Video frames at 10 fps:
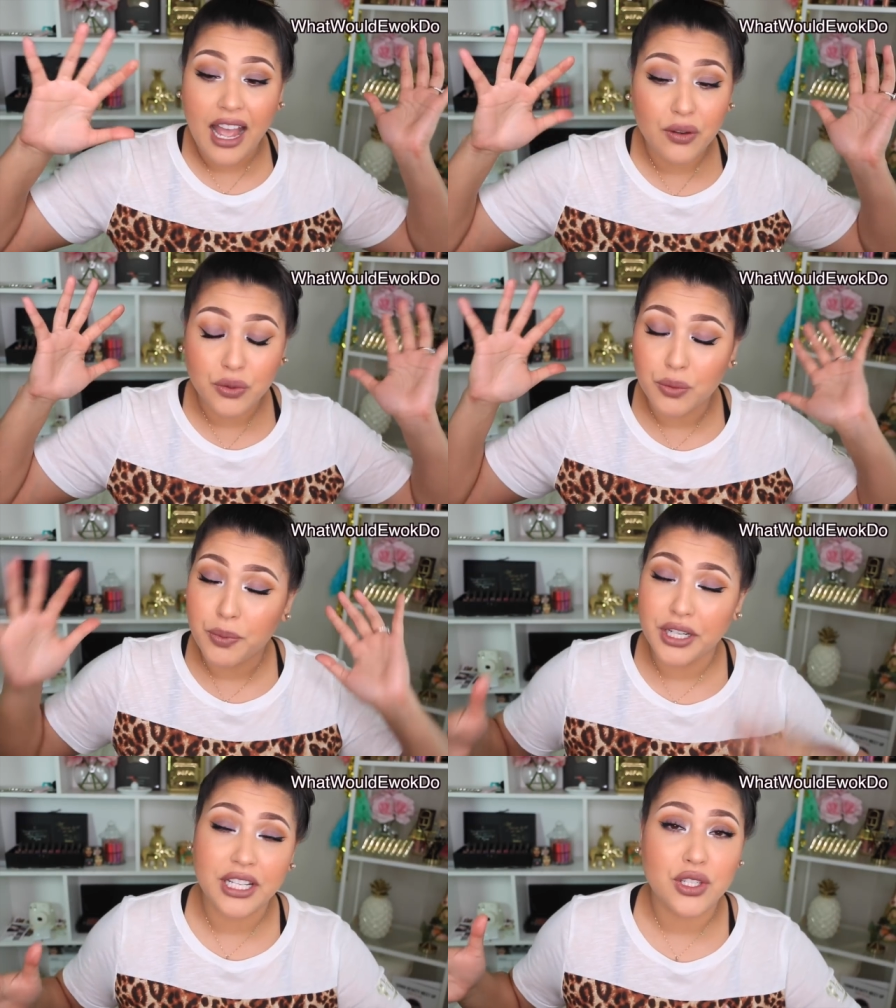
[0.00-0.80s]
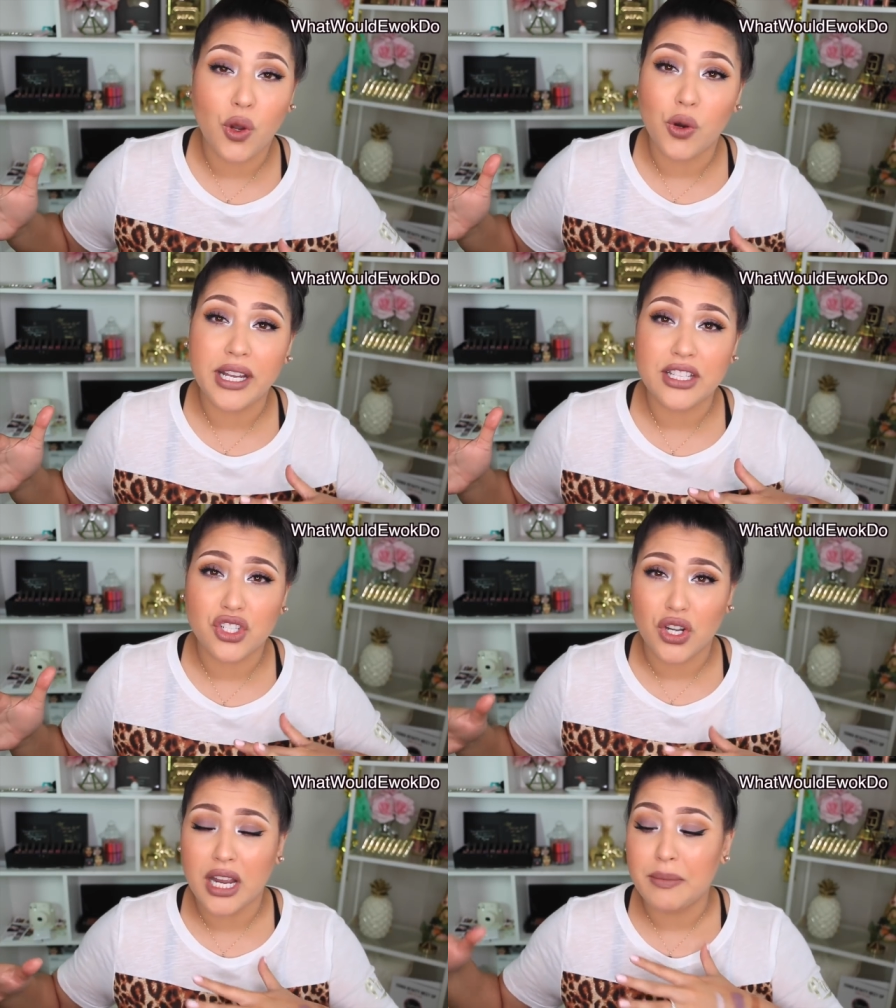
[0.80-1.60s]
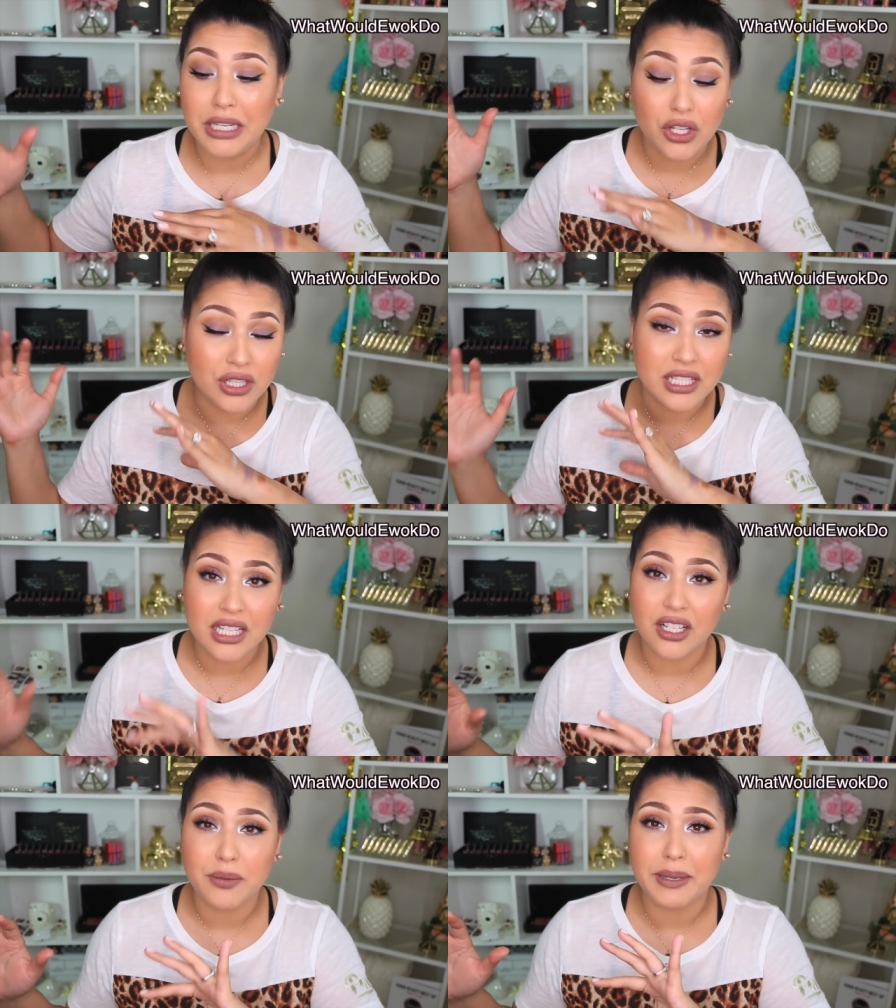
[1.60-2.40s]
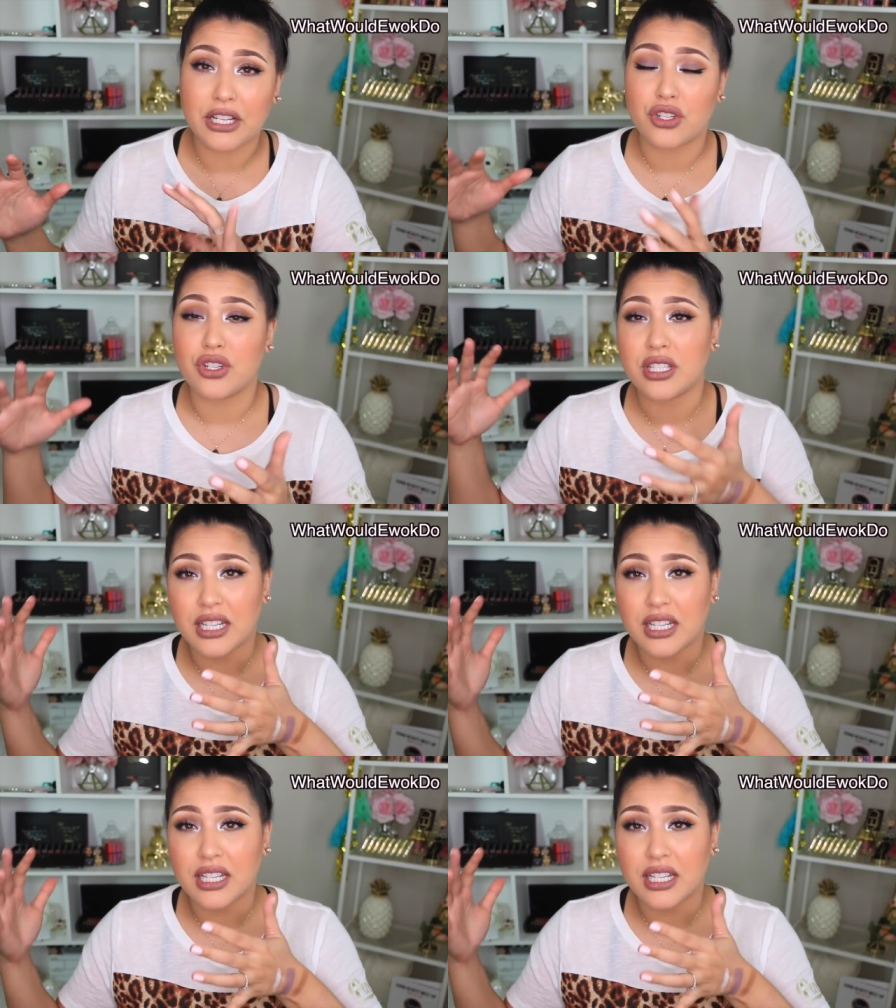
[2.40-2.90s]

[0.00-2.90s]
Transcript: I will put his whole Instagram and you can see all the pictures.